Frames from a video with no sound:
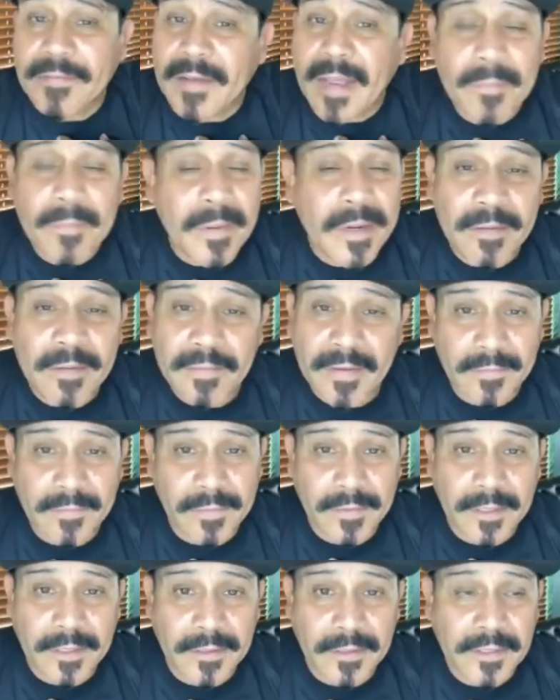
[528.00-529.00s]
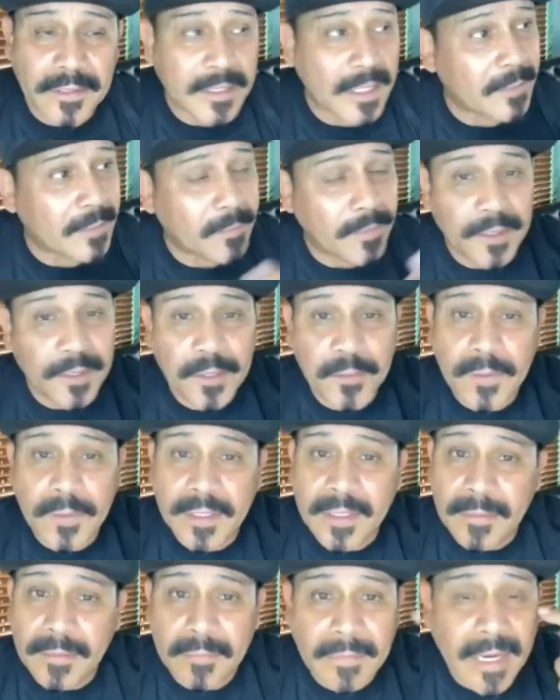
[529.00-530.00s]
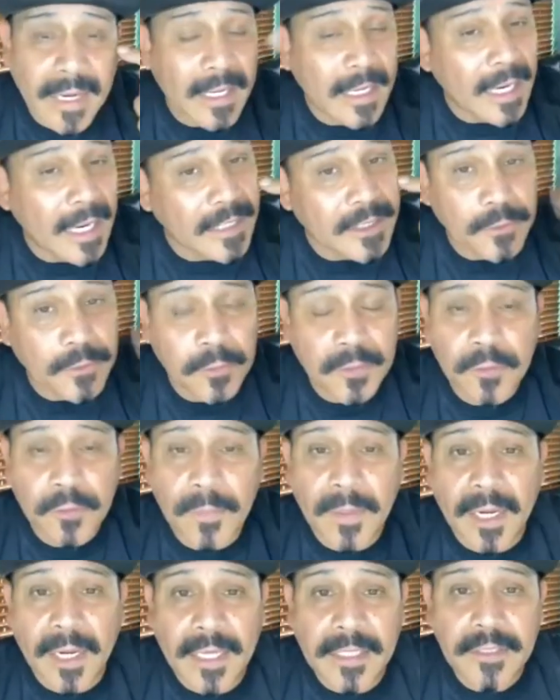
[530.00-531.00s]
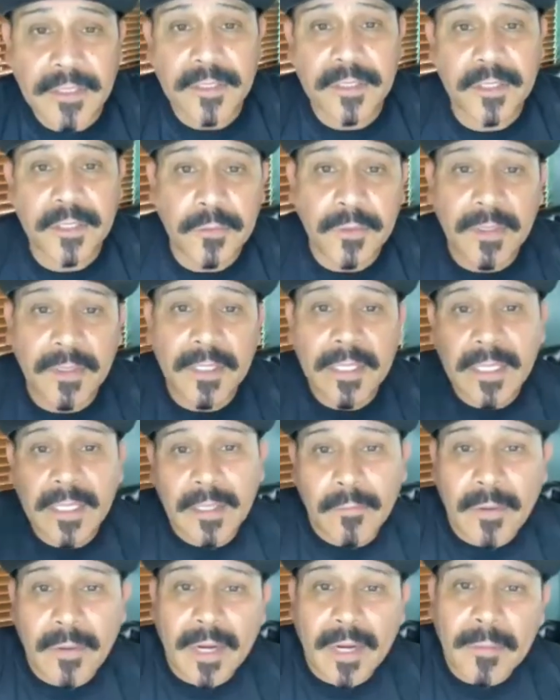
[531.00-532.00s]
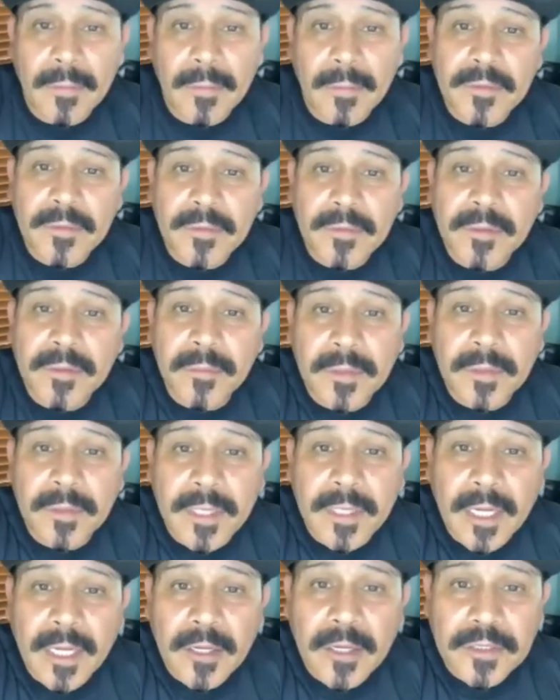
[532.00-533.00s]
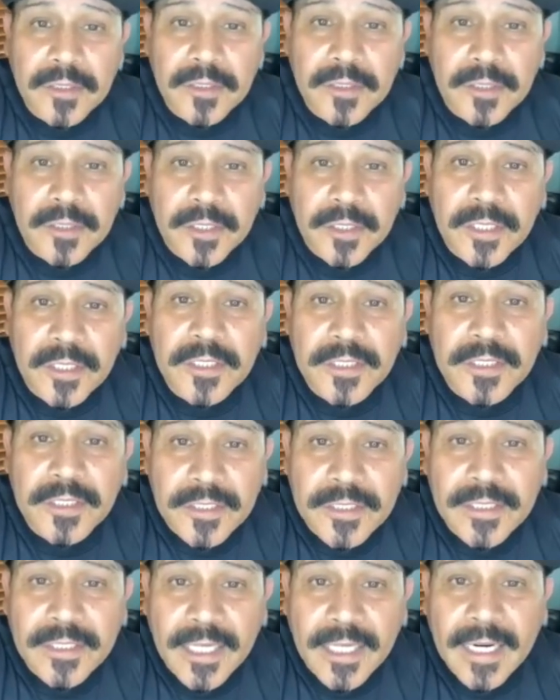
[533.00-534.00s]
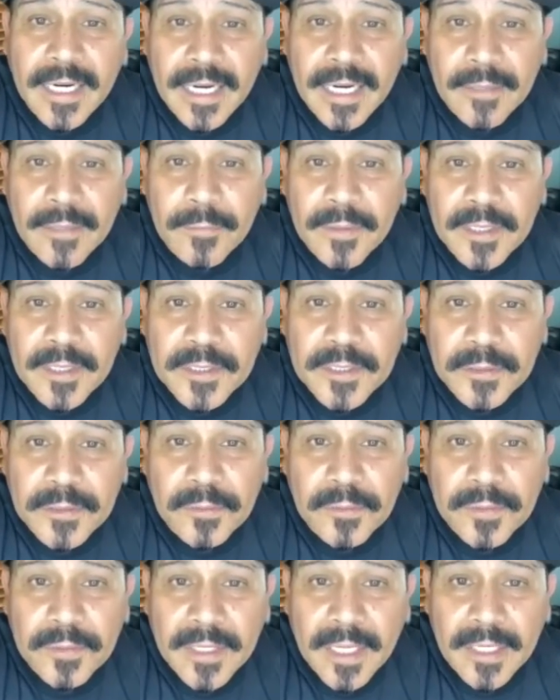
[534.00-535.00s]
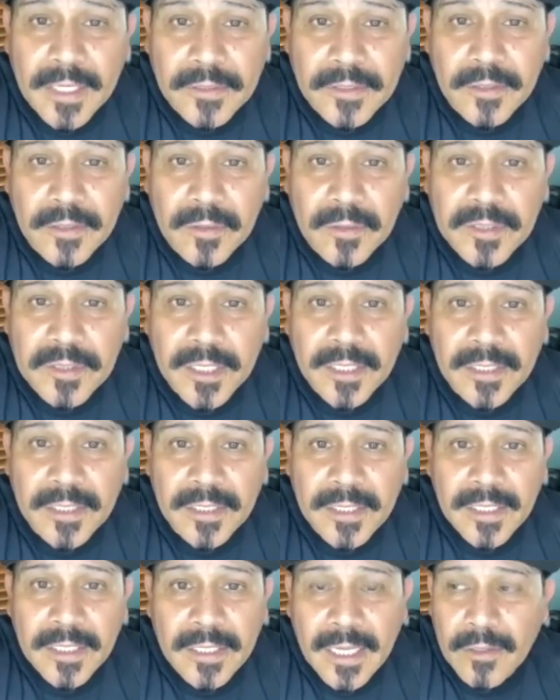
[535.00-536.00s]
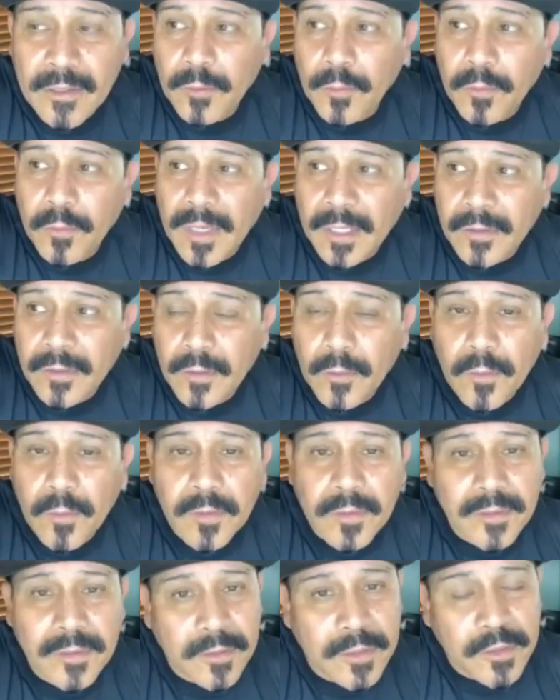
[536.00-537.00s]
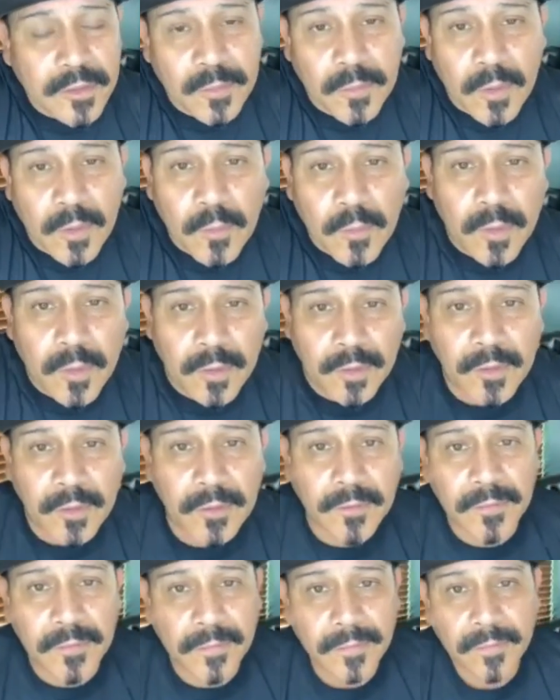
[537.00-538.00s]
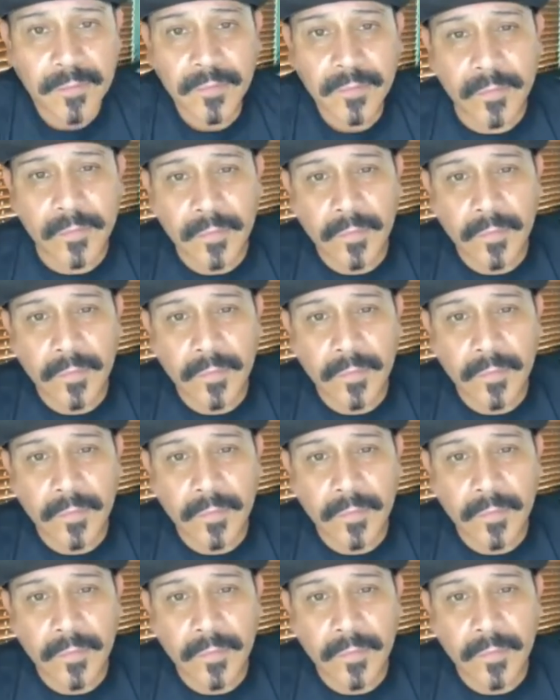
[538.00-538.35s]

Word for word: had many five and and but you know what? My, I sold it with my eyes. Just you know what? Write him something else because that guy really sold that. You dig what I'm saying? That mm-hmm. little, that good work is going to get you more work. You know? Right.